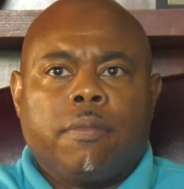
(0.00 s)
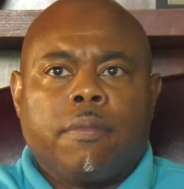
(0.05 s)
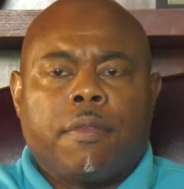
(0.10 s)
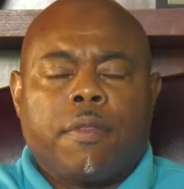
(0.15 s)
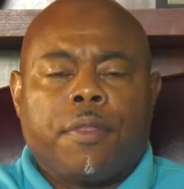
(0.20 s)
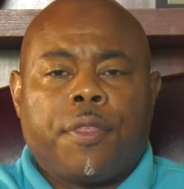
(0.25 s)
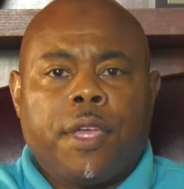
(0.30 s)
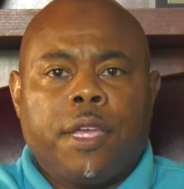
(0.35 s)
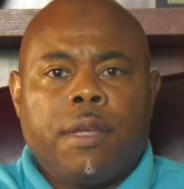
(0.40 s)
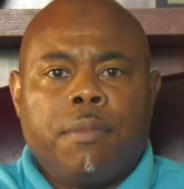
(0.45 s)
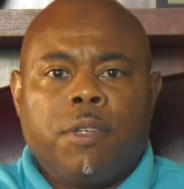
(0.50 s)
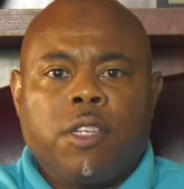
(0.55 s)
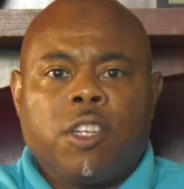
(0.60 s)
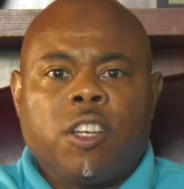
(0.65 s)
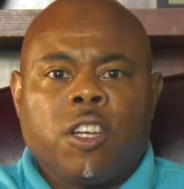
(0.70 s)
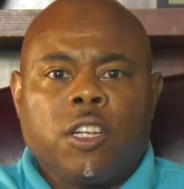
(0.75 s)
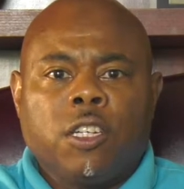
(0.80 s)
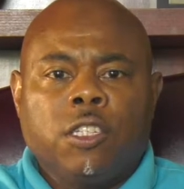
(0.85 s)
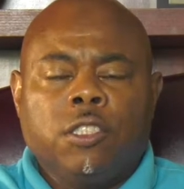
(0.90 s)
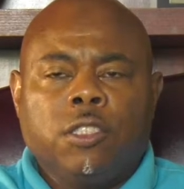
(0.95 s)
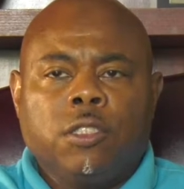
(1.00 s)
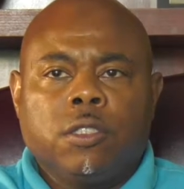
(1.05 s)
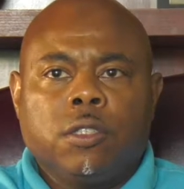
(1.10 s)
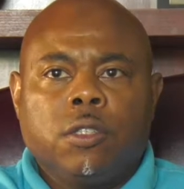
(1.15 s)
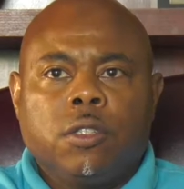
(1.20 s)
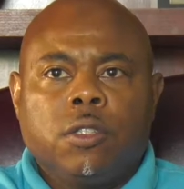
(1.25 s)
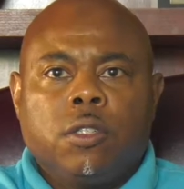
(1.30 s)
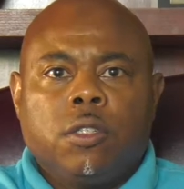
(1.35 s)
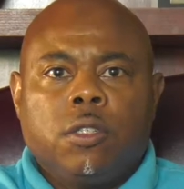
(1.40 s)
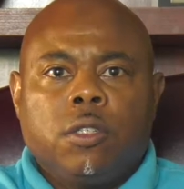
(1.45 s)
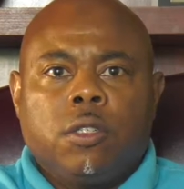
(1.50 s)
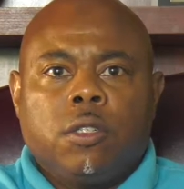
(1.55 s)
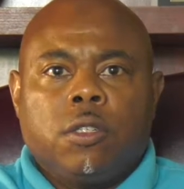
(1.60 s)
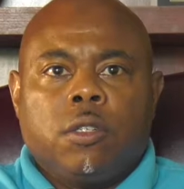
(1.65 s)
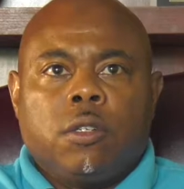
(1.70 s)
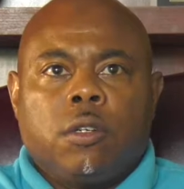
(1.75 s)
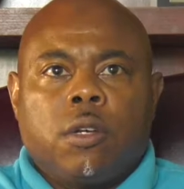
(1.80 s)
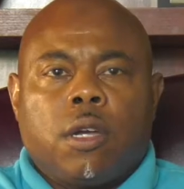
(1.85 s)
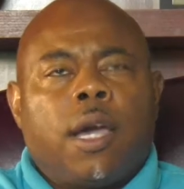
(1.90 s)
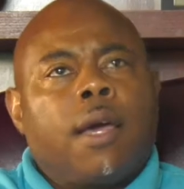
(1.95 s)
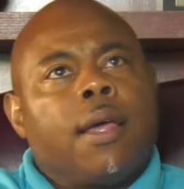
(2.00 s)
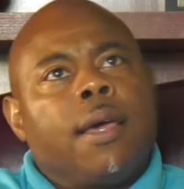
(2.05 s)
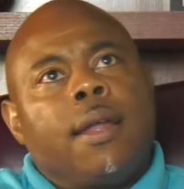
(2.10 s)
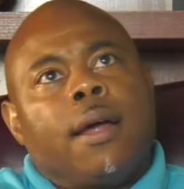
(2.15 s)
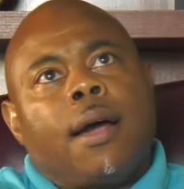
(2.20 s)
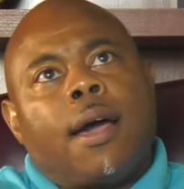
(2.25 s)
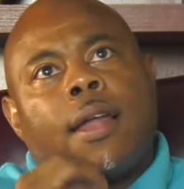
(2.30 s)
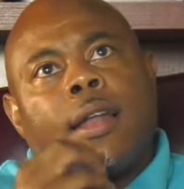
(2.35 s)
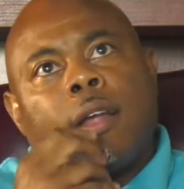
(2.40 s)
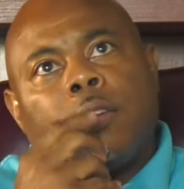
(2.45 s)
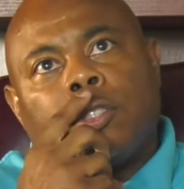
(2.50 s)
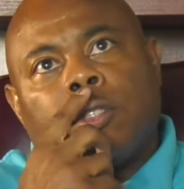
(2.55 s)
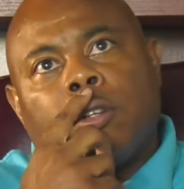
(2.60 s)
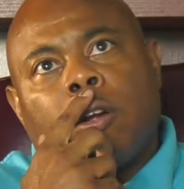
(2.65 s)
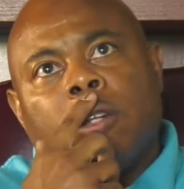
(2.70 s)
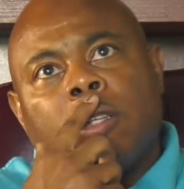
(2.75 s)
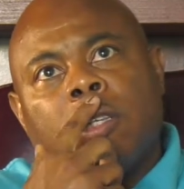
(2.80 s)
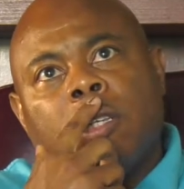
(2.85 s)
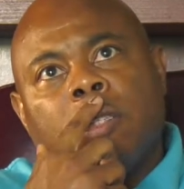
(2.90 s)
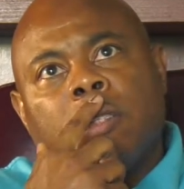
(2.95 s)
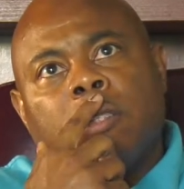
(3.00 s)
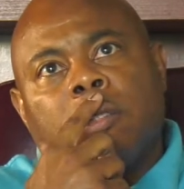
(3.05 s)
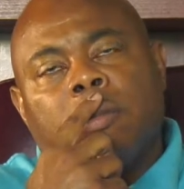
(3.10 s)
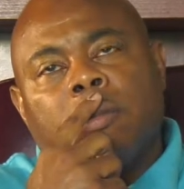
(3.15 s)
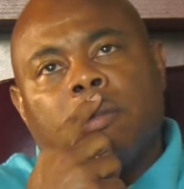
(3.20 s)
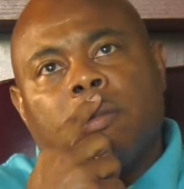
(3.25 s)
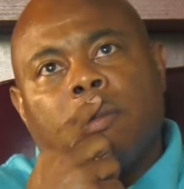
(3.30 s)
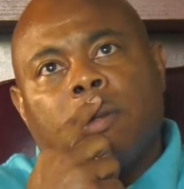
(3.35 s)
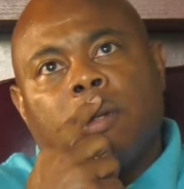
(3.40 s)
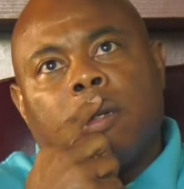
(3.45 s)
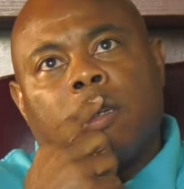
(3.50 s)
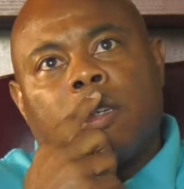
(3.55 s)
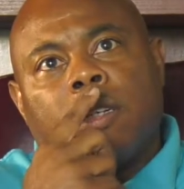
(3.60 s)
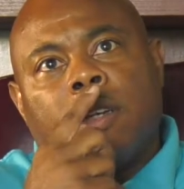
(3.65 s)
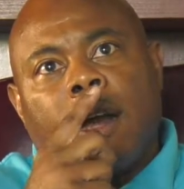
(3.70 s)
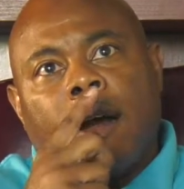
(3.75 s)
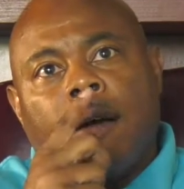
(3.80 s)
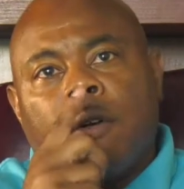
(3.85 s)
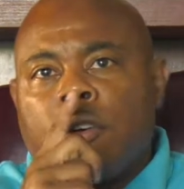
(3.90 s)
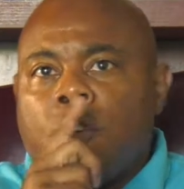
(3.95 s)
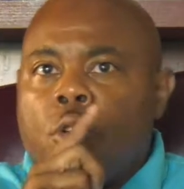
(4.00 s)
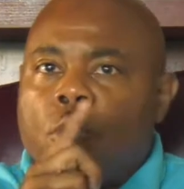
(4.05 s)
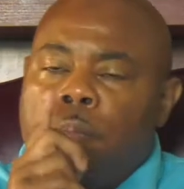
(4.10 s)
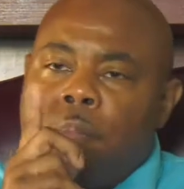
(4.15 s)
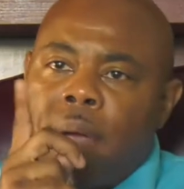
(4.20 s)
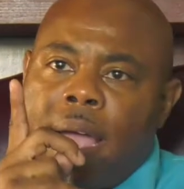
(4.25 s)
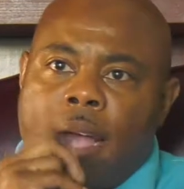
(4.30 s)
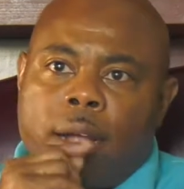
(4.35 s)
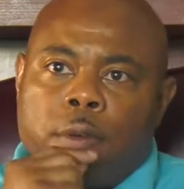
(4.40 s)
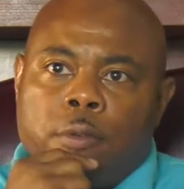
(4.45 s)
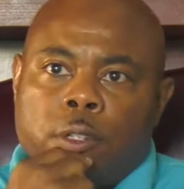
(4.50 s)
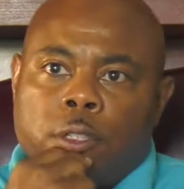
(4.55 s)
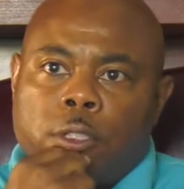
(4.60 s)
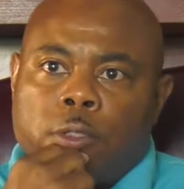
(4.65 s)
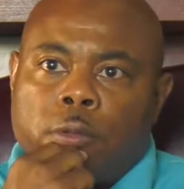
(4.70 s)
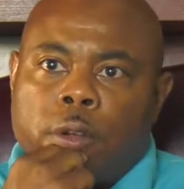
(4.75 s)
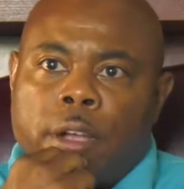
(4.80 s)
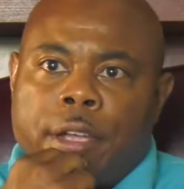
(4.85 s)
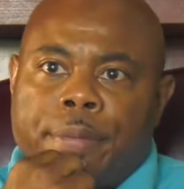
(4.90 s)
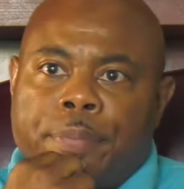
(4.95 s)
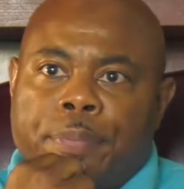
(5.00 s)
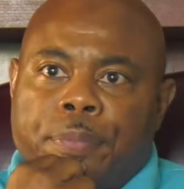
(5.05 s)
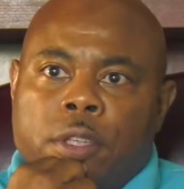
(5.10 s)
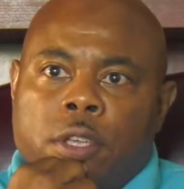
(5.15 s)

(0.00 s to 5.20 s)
thing because, and I'll start this. I'll go backwards, right?